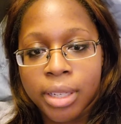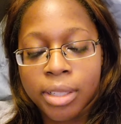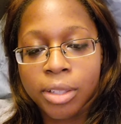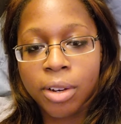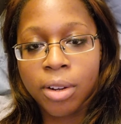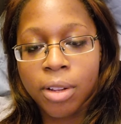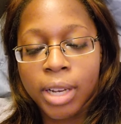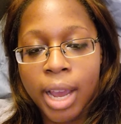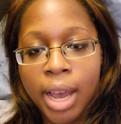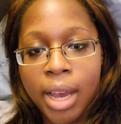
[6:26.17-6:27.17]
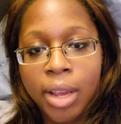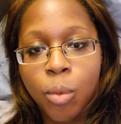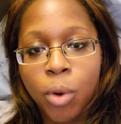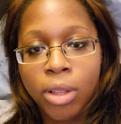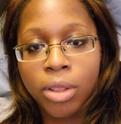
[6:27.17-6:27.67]
It's called
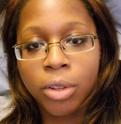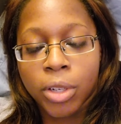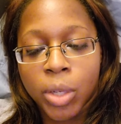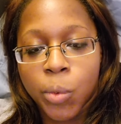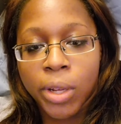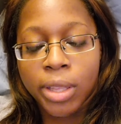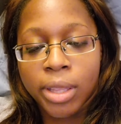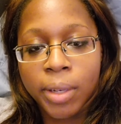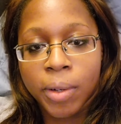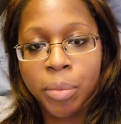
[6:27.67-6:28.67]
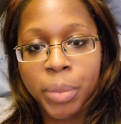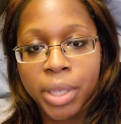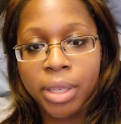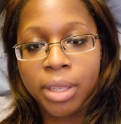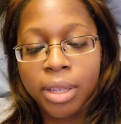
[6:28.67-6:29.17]
I-131
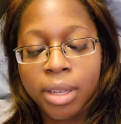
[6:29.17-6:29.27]
therapy,